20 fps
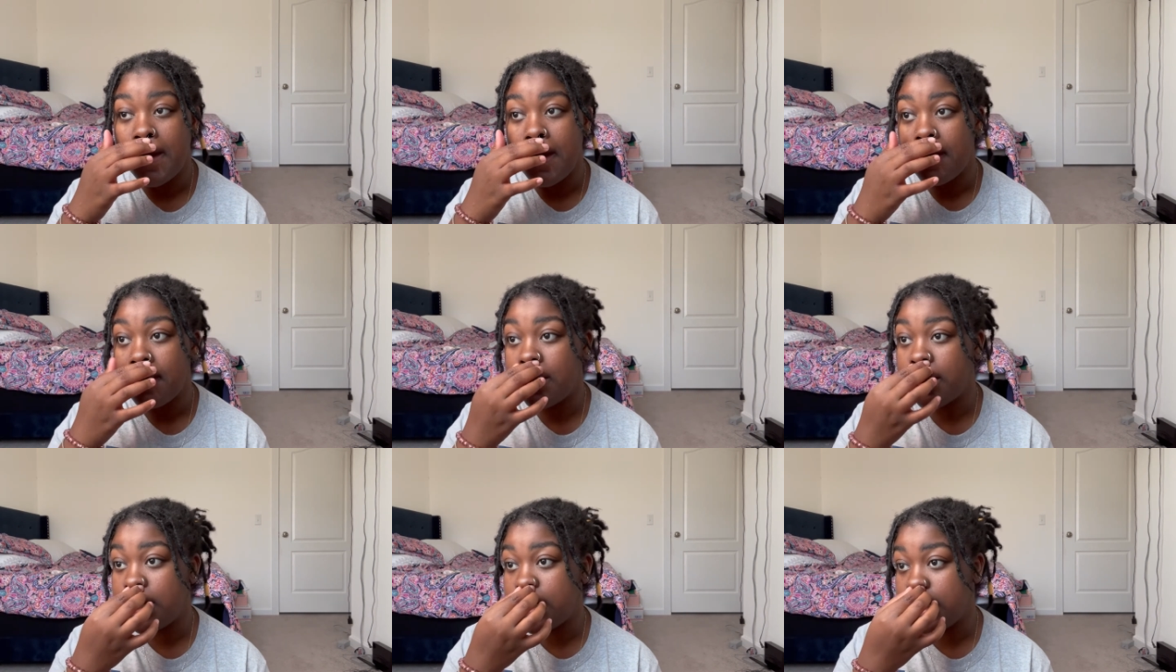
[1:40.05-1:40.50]

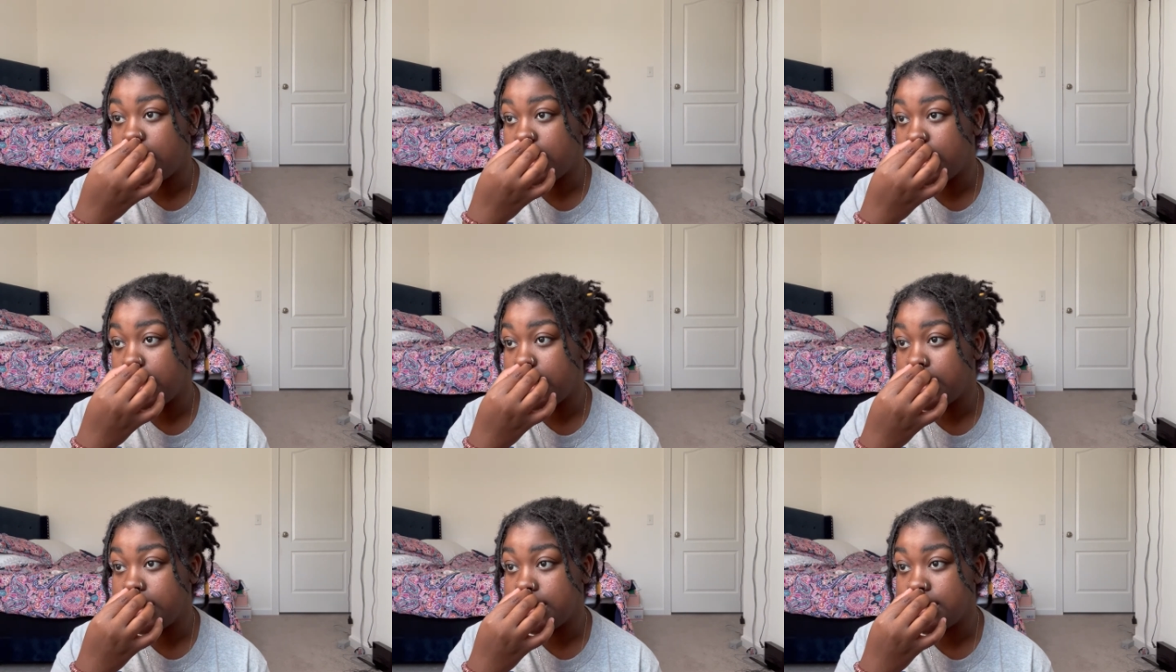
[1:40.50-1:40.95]

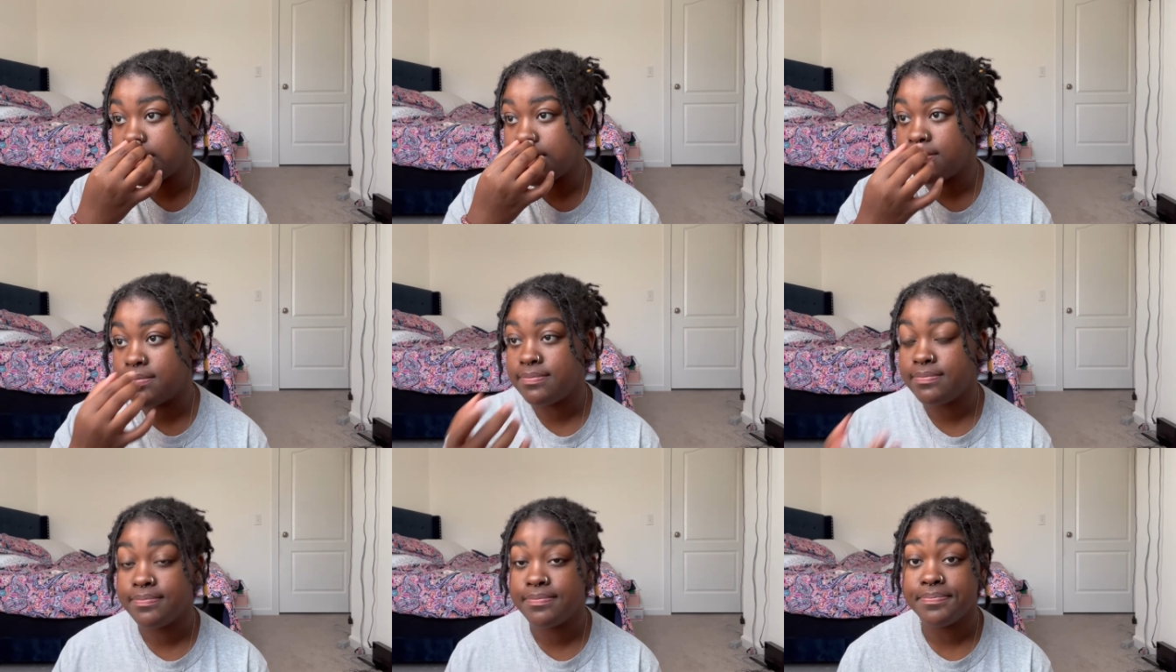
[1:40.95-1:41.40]
because
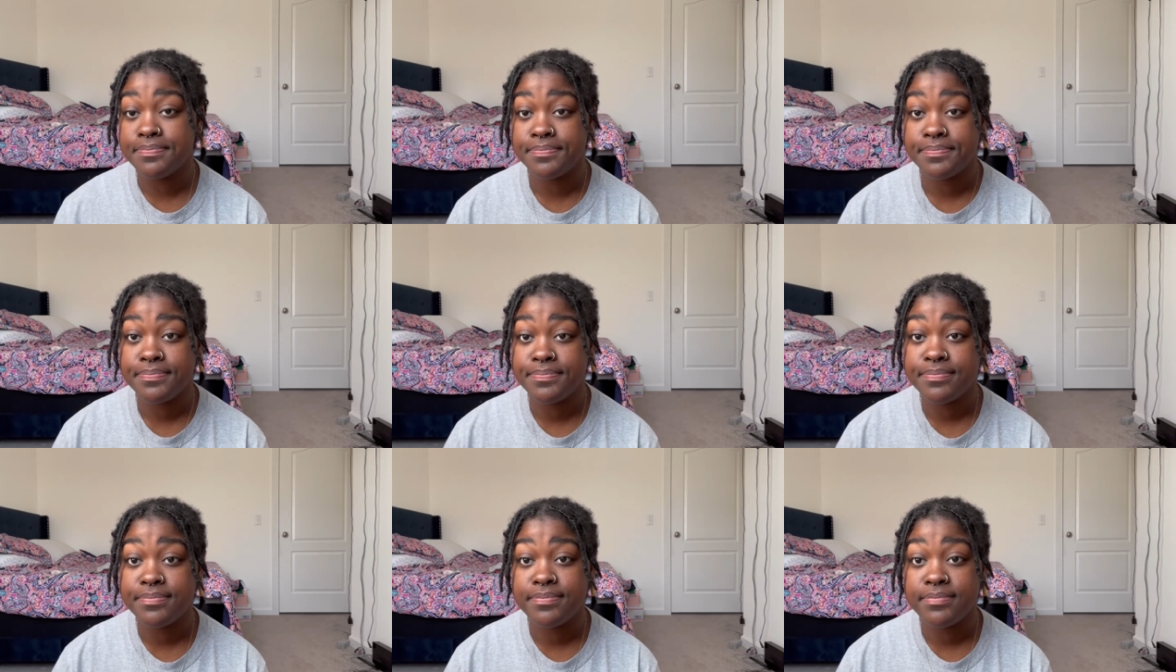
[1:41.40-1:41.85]

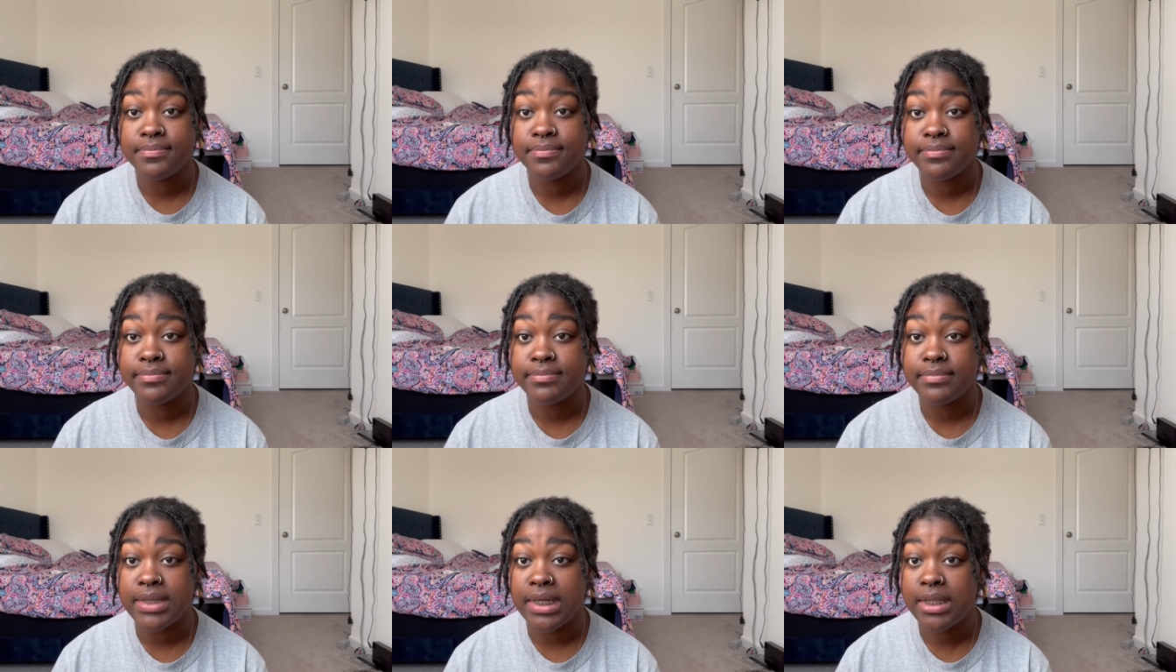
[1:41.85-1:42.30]

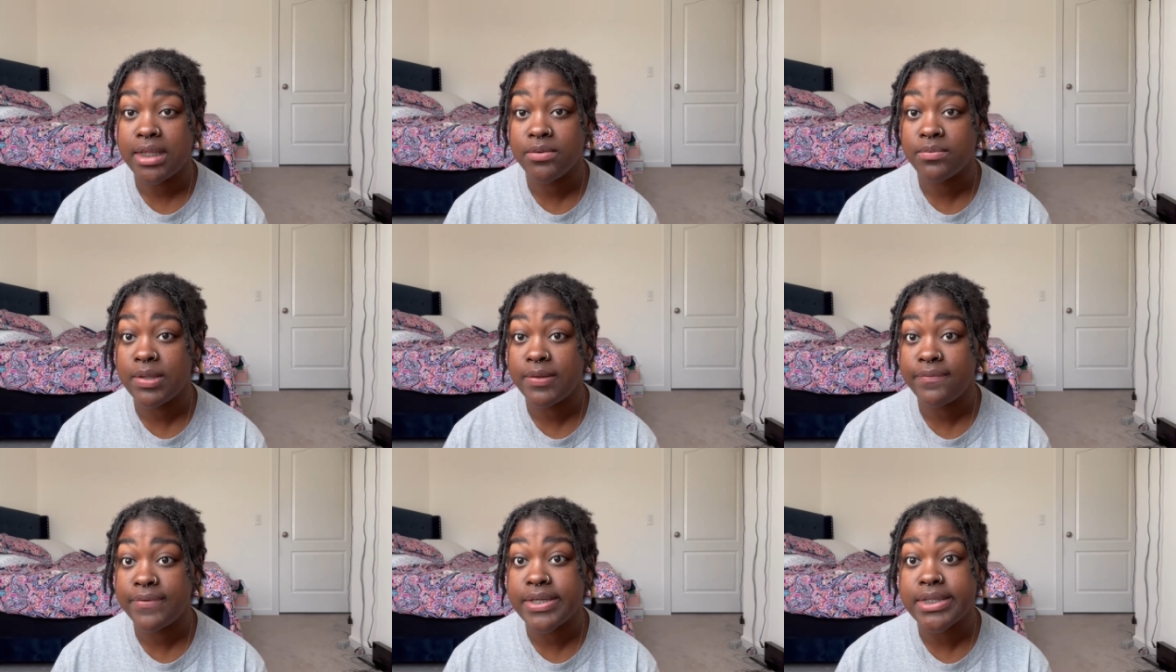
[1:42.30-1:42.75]
nothing
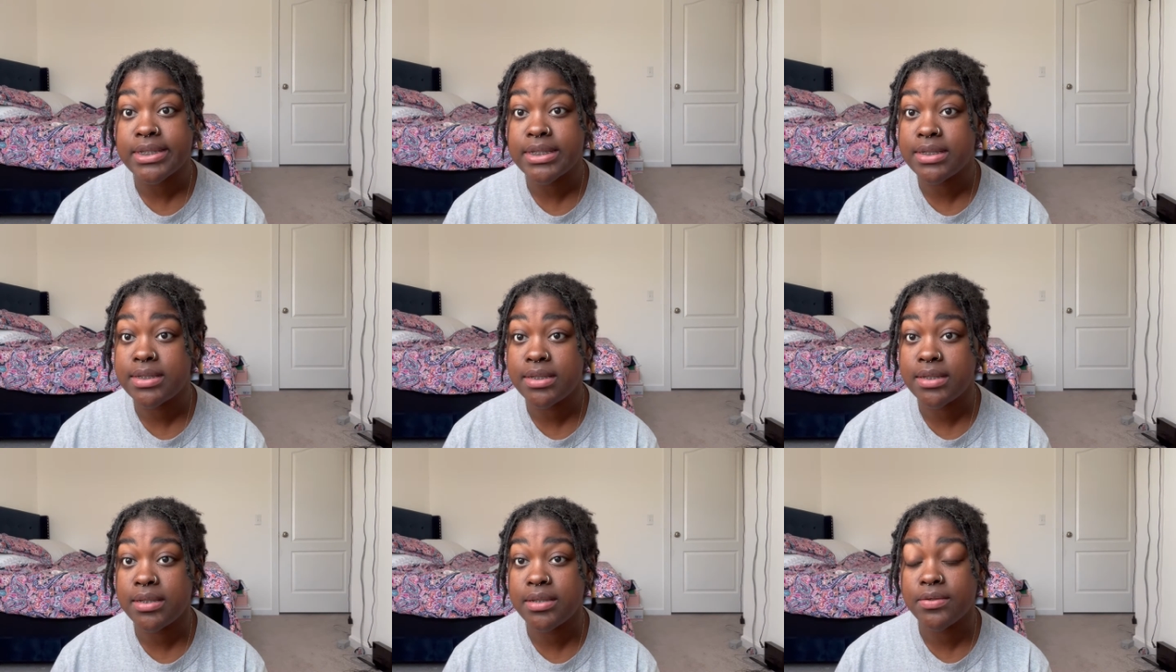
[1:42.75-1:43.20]
really fancy
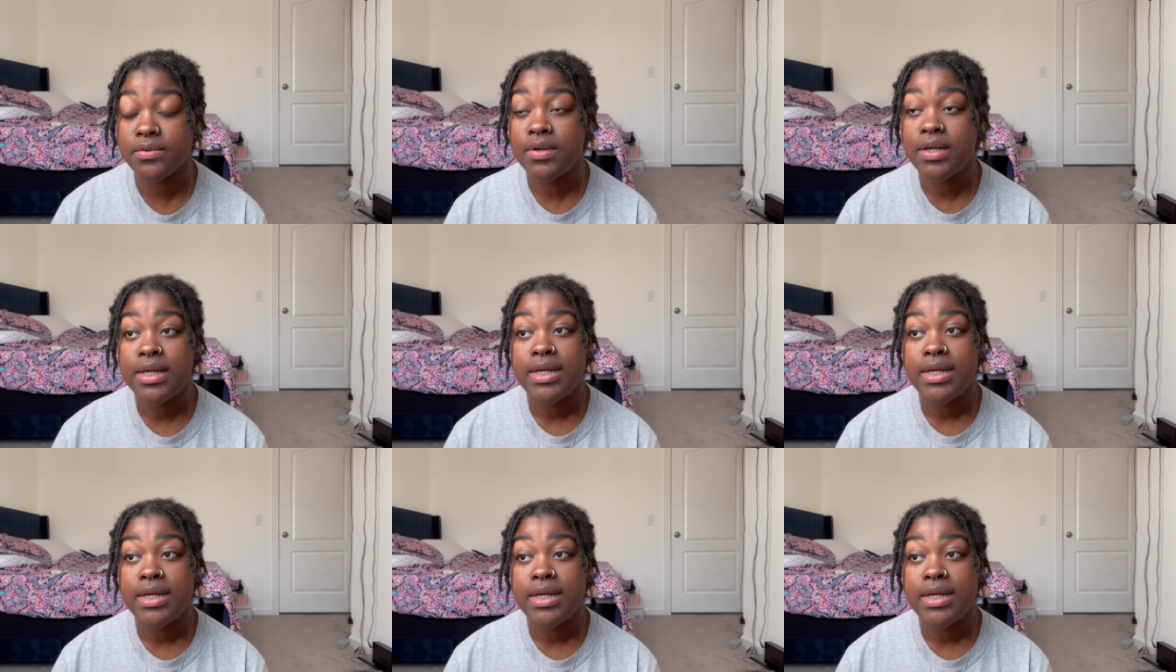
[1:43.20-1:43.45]
to do.